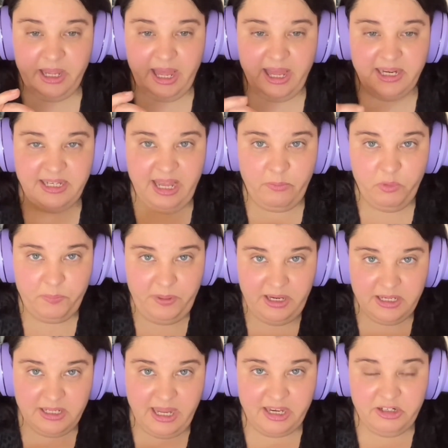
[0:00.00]
and that would be
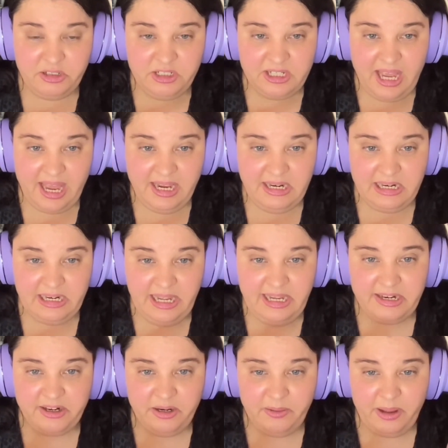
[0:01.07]
another tiny
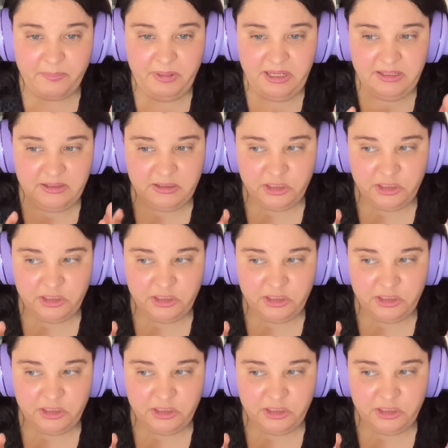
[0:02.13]
layer i mean